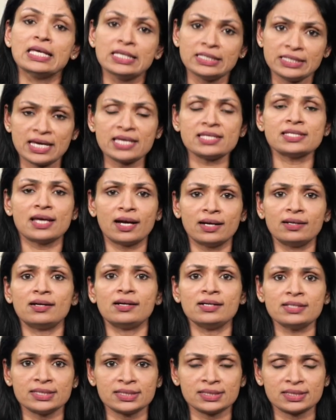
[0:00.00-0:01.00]
Yes,
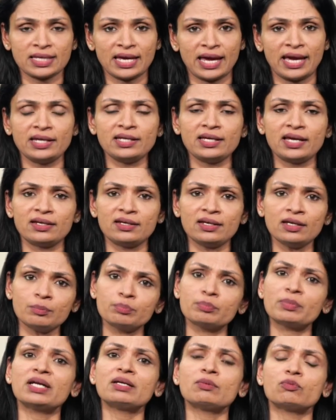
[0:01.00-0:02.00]
adults can get it,
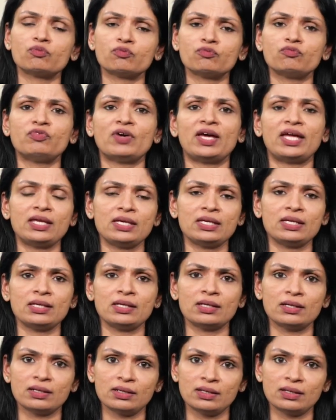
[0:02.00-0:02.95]
but very